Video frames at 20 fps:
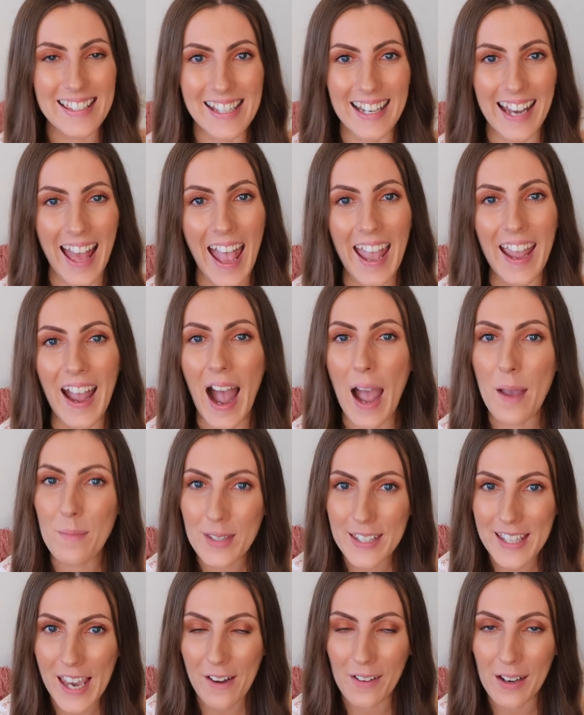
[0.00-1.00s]
Today I'm
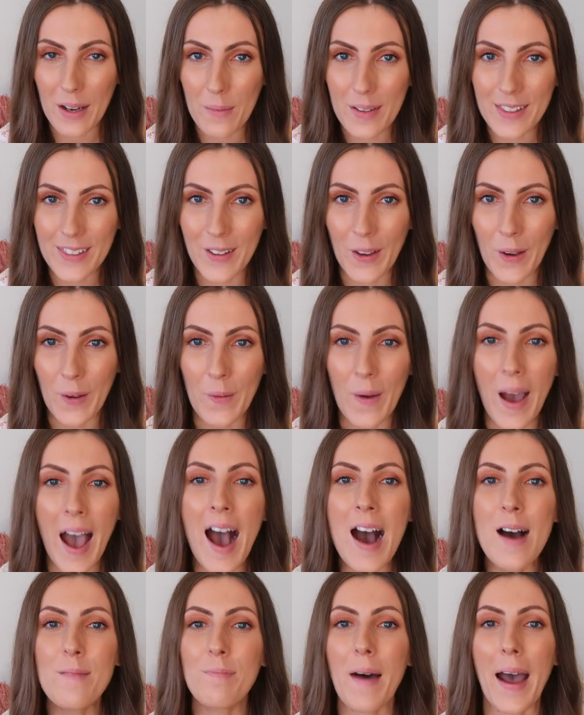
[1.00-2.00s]
sharing with you
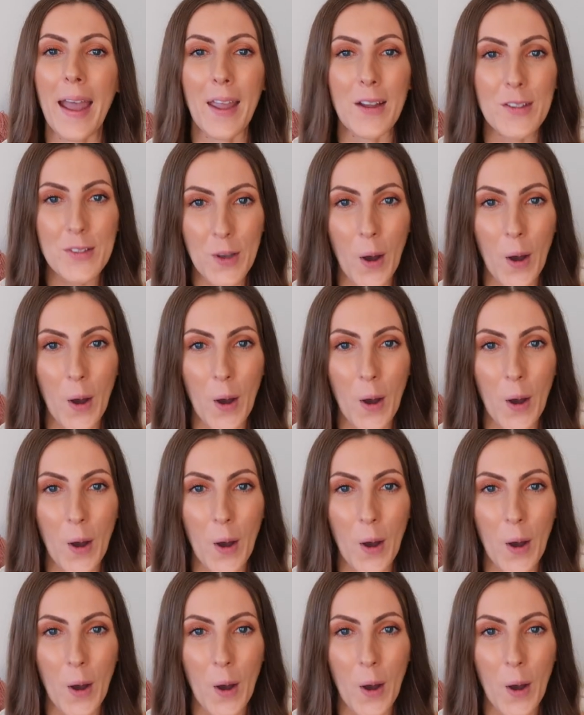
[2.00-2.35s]
my